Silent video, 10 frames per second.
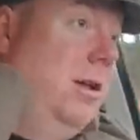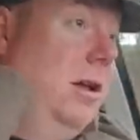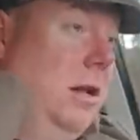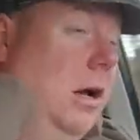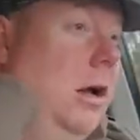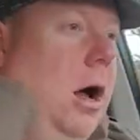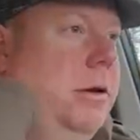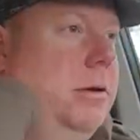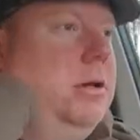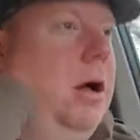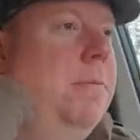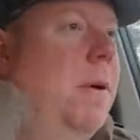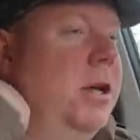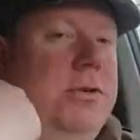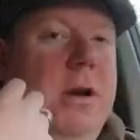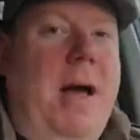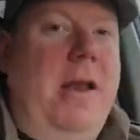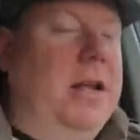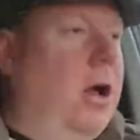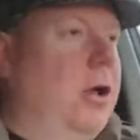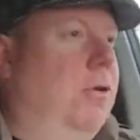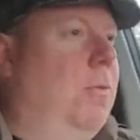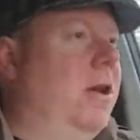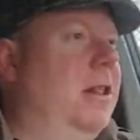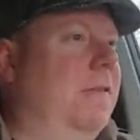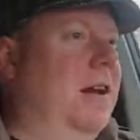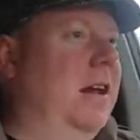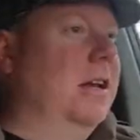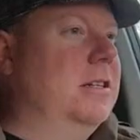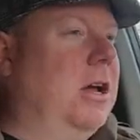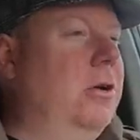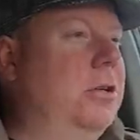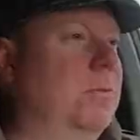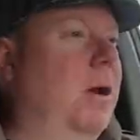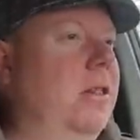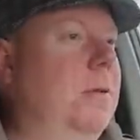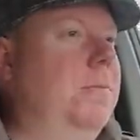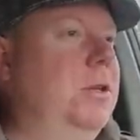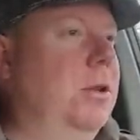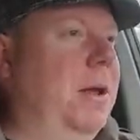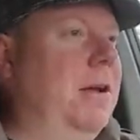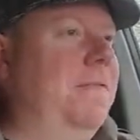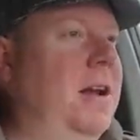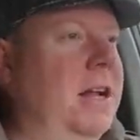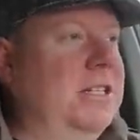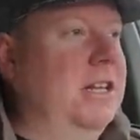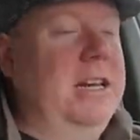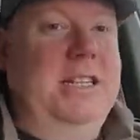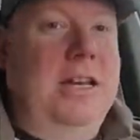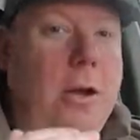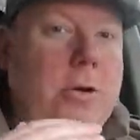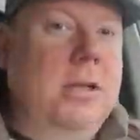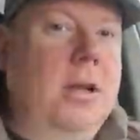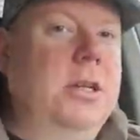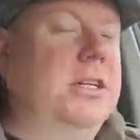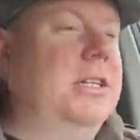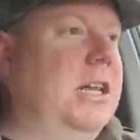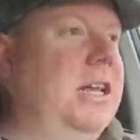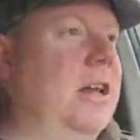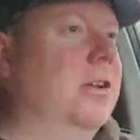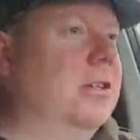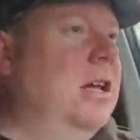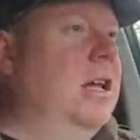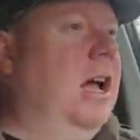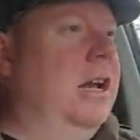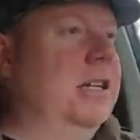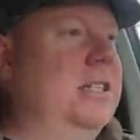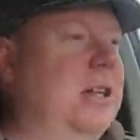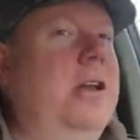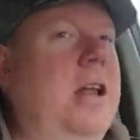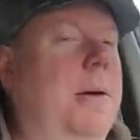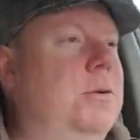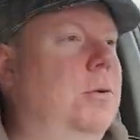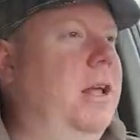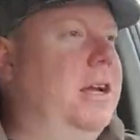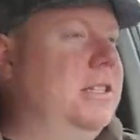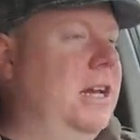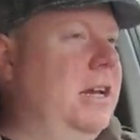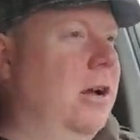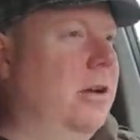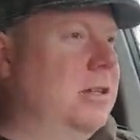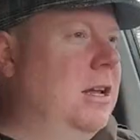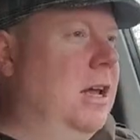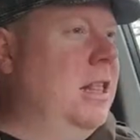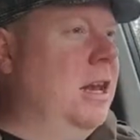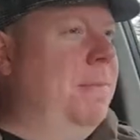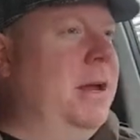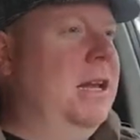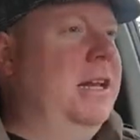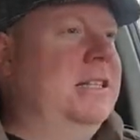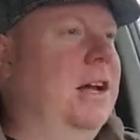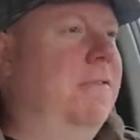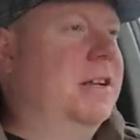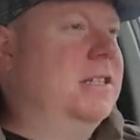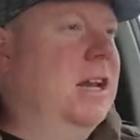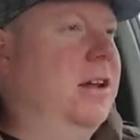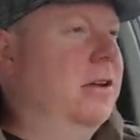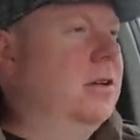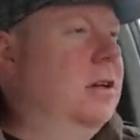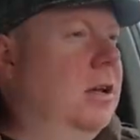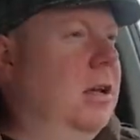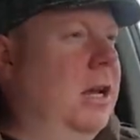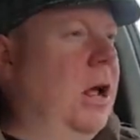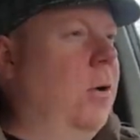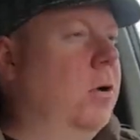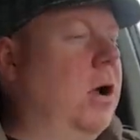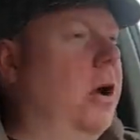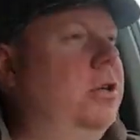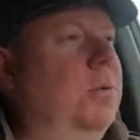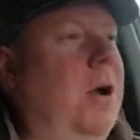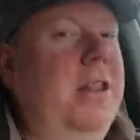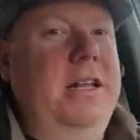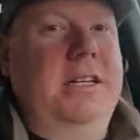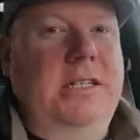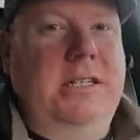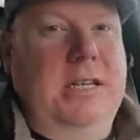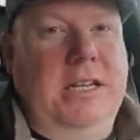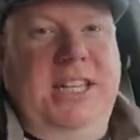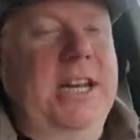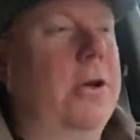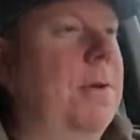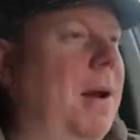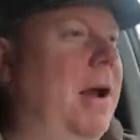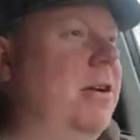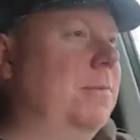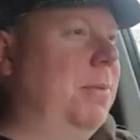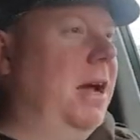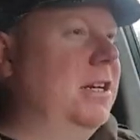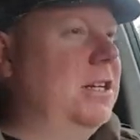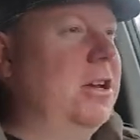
I'm mercenary about it. Go through one of the affiliates. Go to one of the big affiliates that lists loads and loads of casinos. Just sign up to all their casinos and then immediately self-exclude. you know, or go to one of these casino comparison pages, go to